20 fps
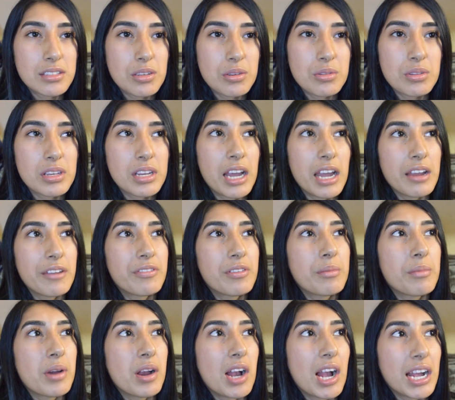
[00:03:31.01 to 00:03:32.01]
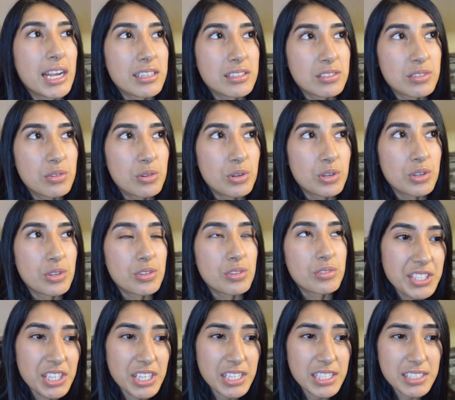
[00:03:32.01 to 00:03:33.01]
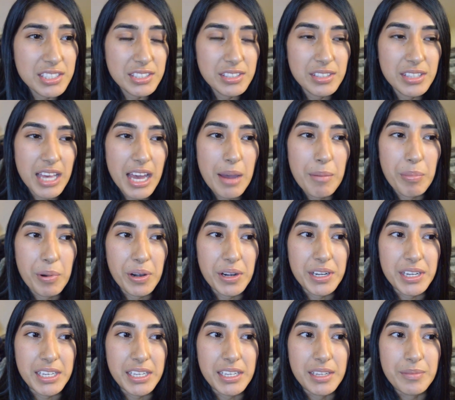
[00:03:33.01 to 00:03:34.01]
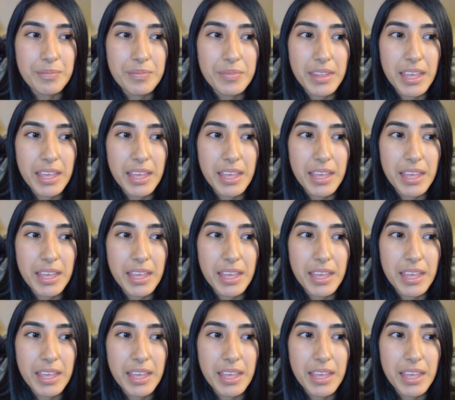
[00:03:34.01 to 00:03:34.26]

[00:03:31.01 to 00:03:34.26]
So the guy from our high school took us to that party,